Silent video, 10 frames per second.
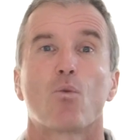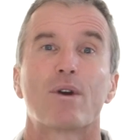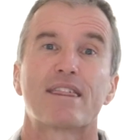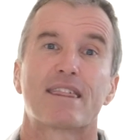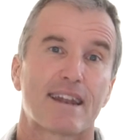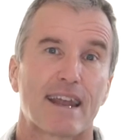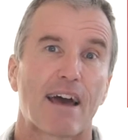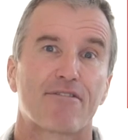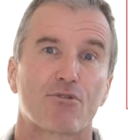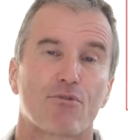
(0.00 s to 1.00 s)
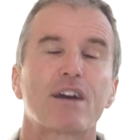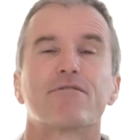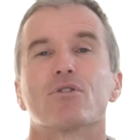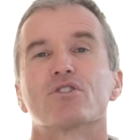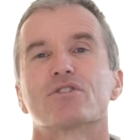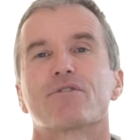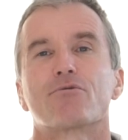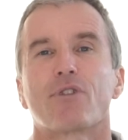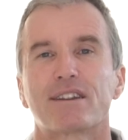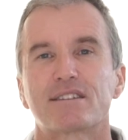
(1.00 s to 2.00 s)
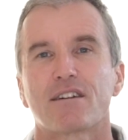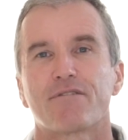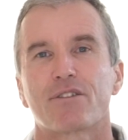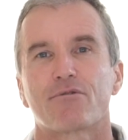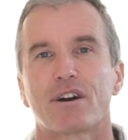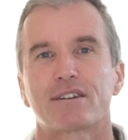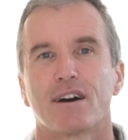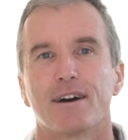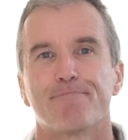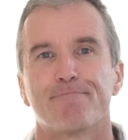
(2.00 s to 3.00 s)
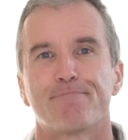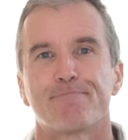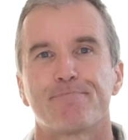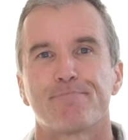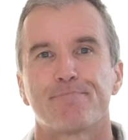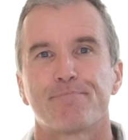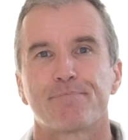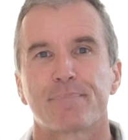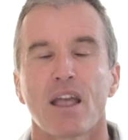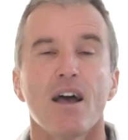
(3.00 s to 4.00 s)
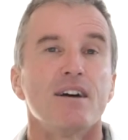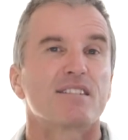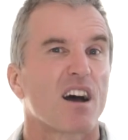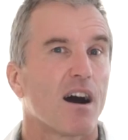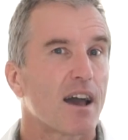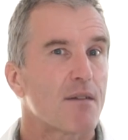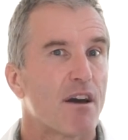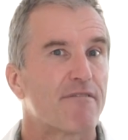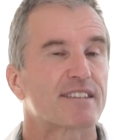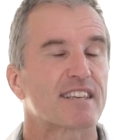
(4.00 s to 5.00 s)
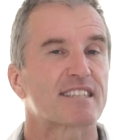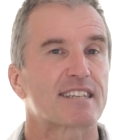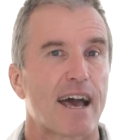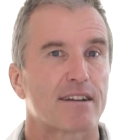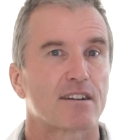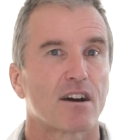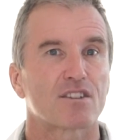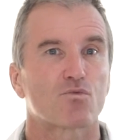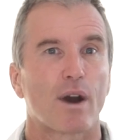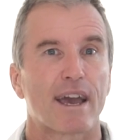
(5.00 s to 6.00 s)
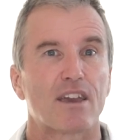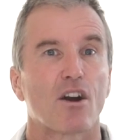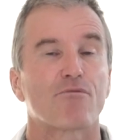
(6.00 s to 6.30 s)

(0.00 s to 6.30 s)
We then have the right version of the right stuff at the right time. So IMF is a standardized way